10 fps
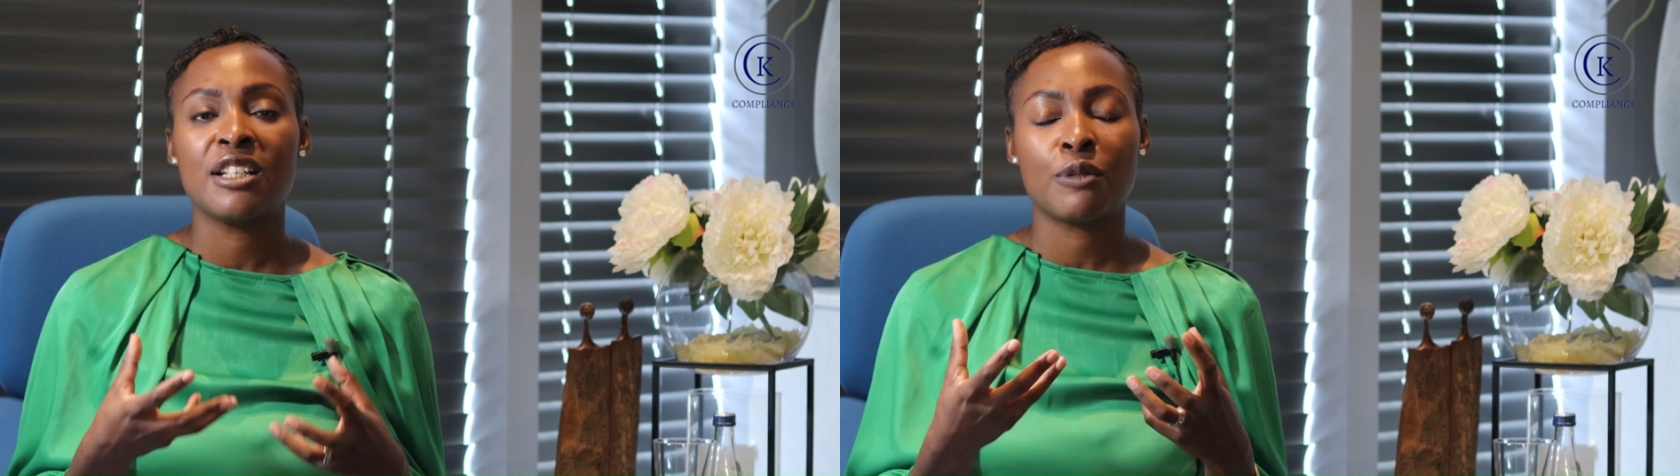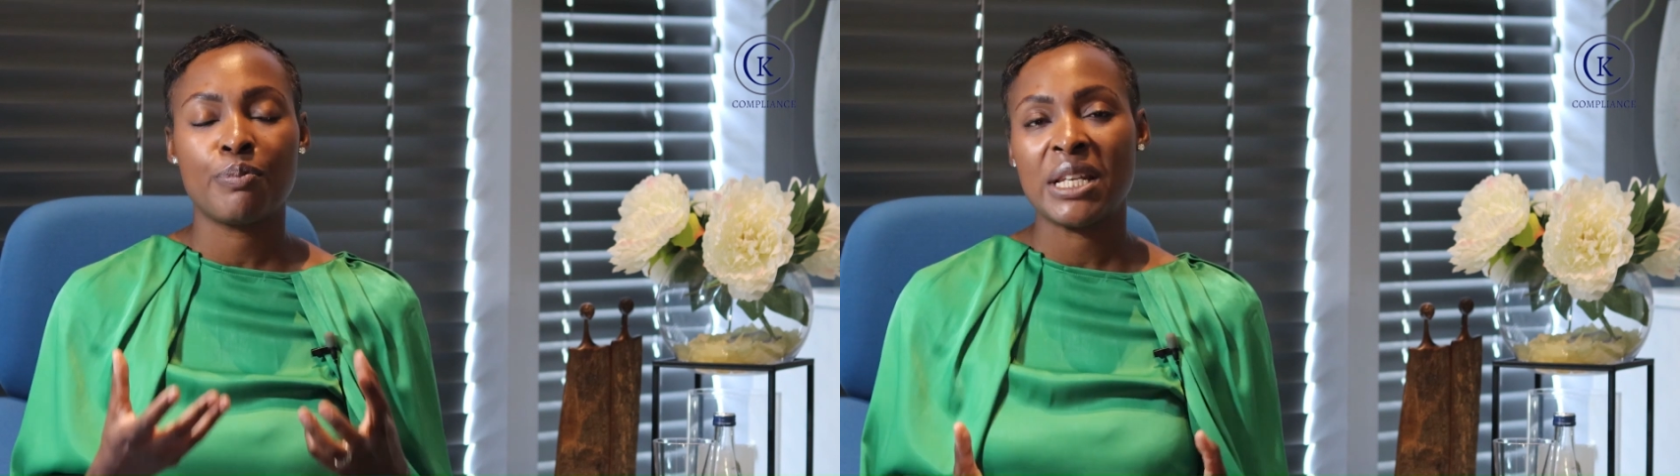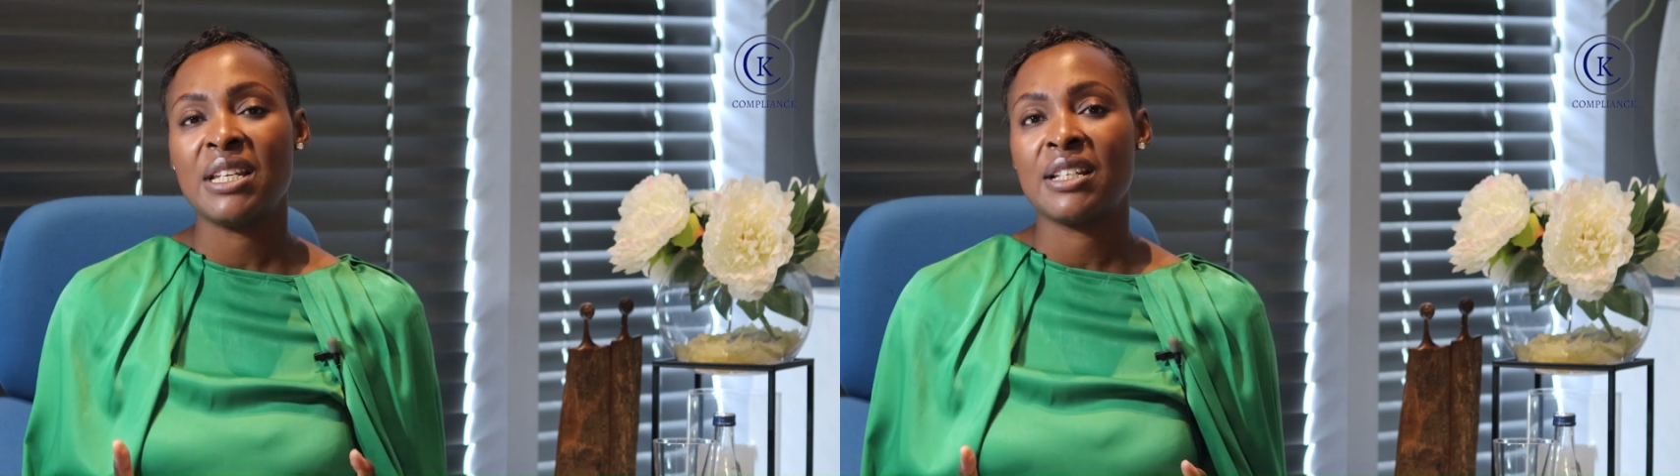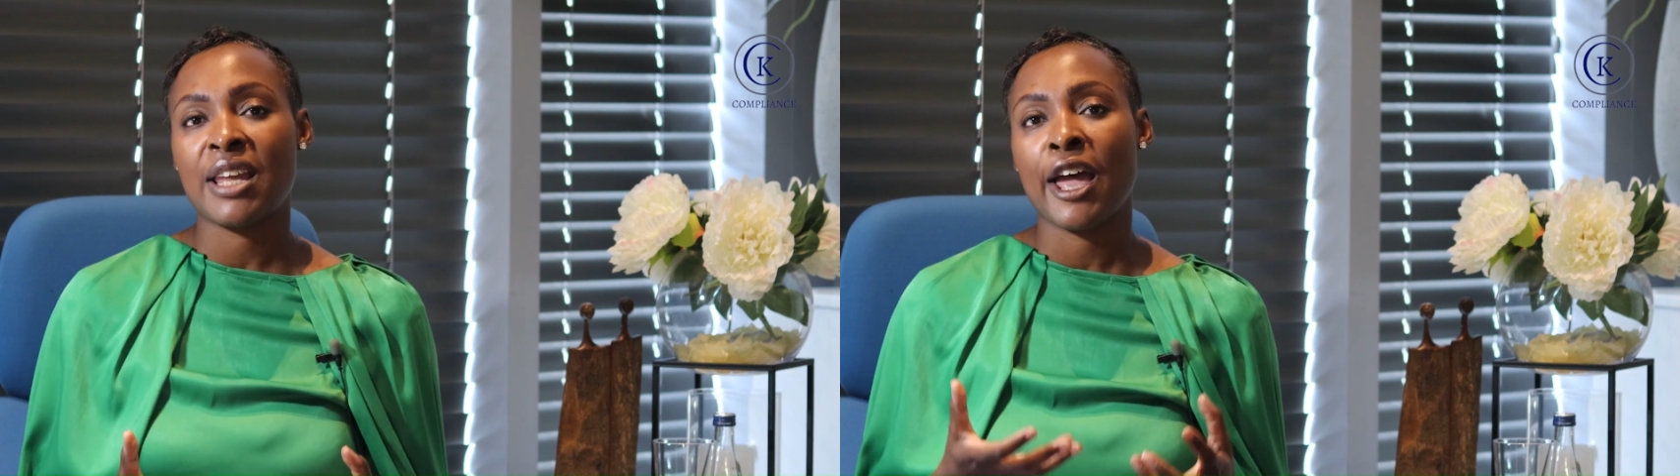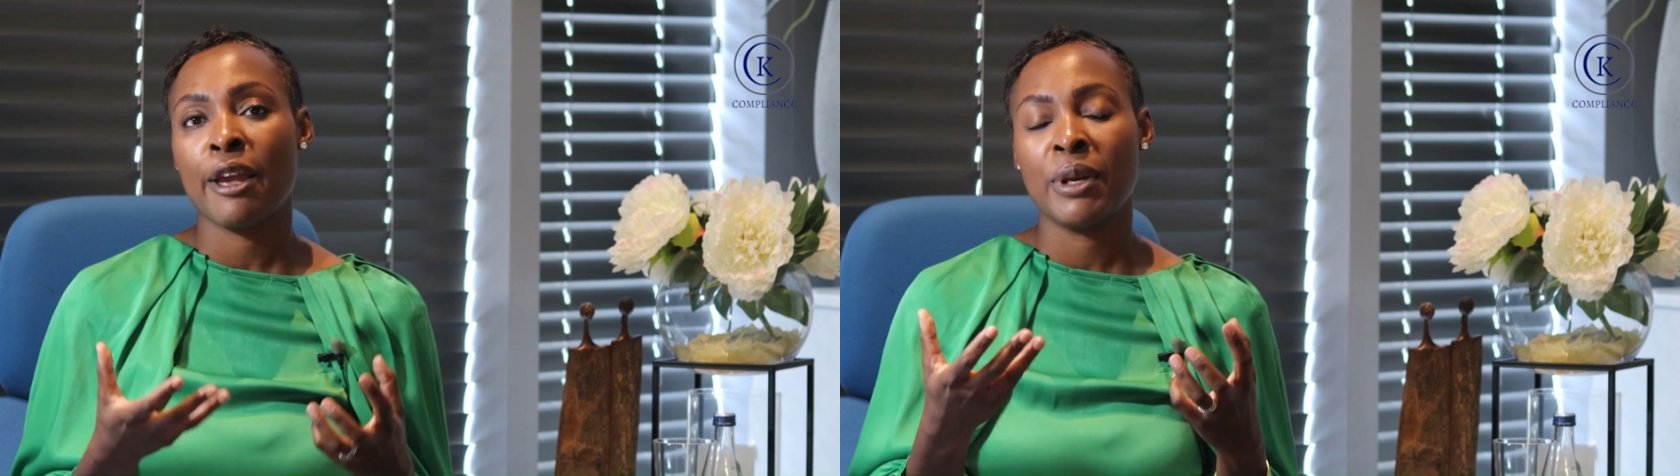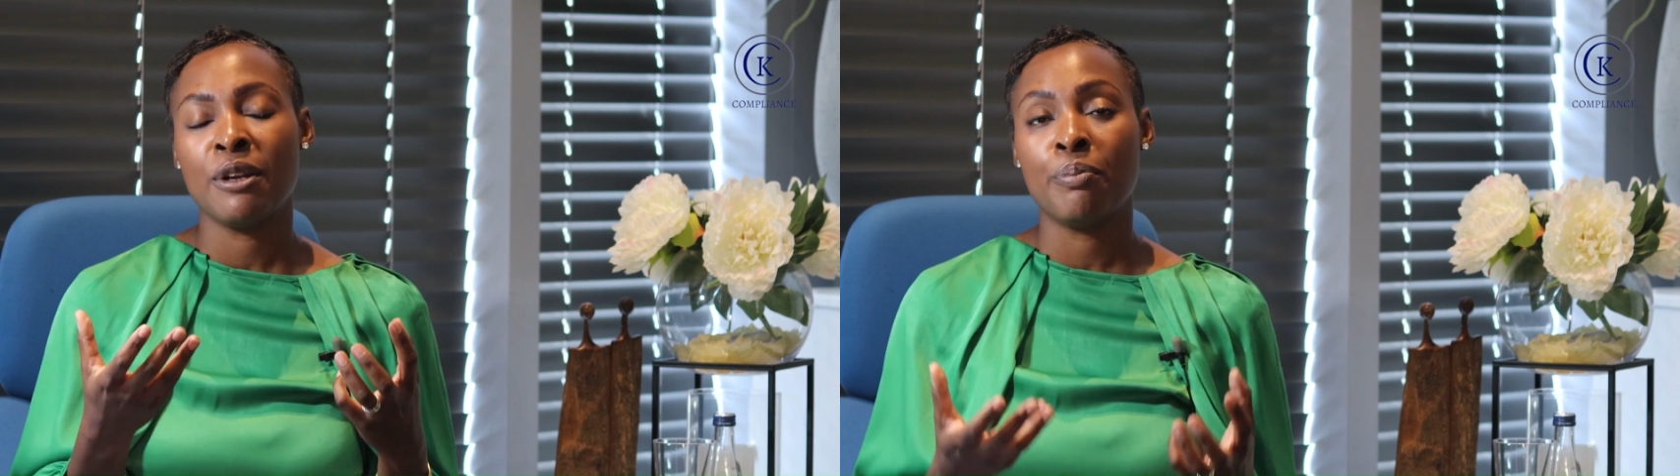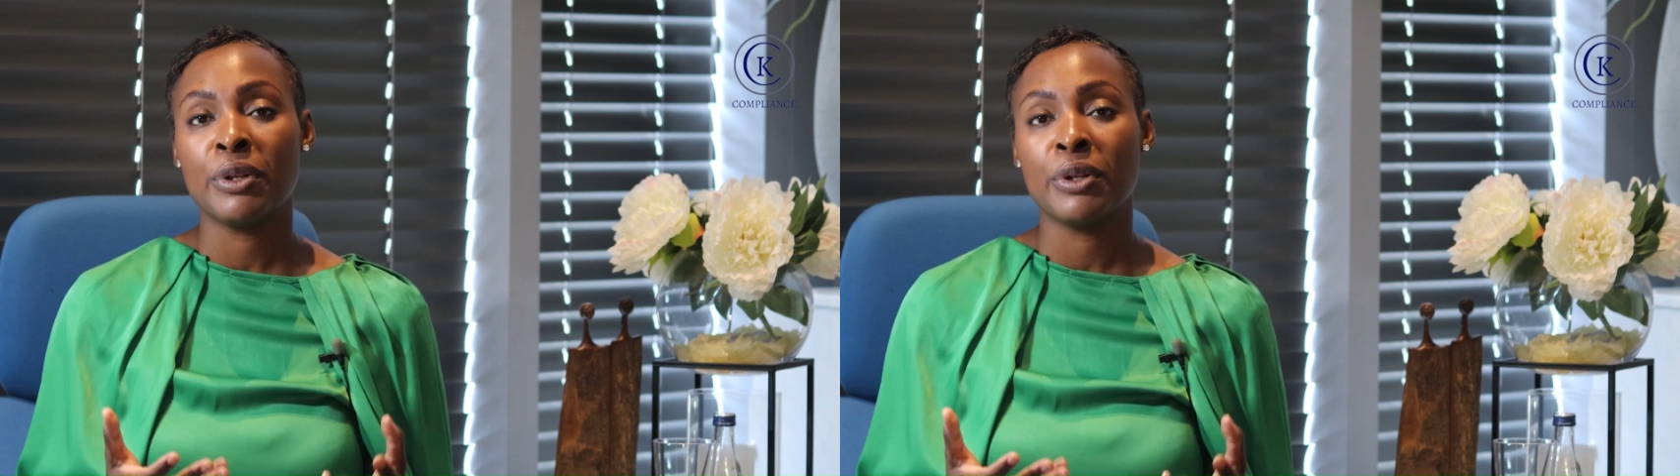and spending time in